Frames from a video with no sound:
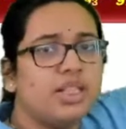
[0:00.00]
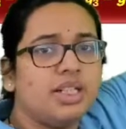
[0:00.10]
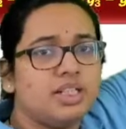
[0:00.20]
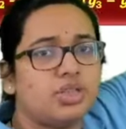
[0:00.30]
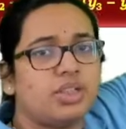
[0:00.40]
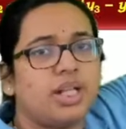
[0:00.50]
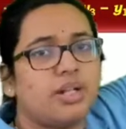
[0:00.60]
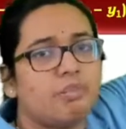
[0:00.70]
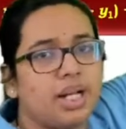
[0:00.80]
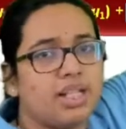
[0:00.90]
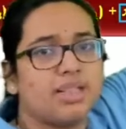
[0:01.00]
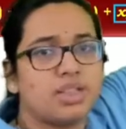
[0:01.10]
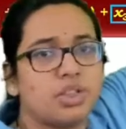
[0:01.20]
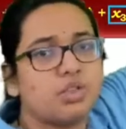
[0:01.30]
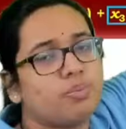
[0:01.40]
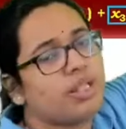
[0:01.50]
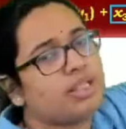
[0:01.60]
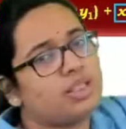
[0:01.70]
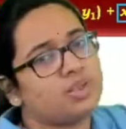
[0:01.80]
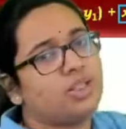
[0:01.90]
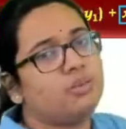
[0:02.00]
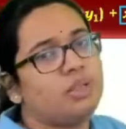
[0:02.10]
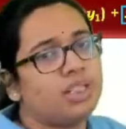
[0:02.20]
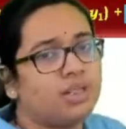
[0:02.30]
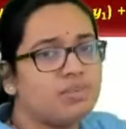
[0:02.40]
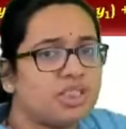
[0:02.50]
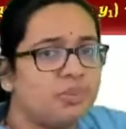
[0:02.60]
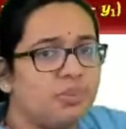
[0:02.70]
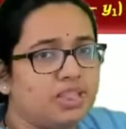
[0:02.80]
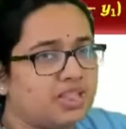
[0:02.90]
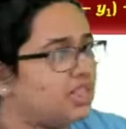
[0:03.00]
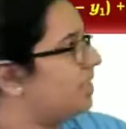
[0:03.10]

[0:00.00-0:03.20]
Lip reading: So that minus of minus 1 becomes plus.